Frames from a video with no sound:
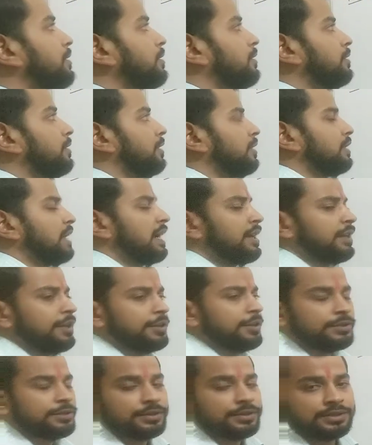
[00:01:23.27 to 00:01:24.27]
the
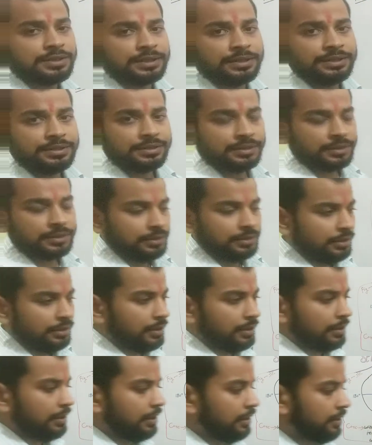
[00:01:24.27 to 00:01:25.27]
direction sense.
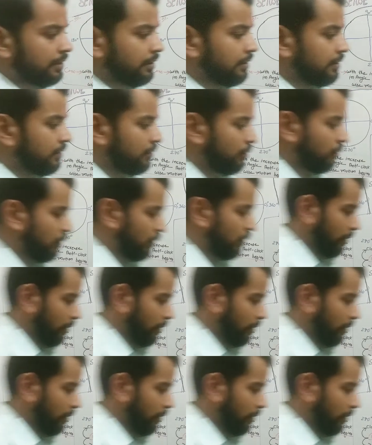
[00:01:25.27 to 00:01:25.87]
It is one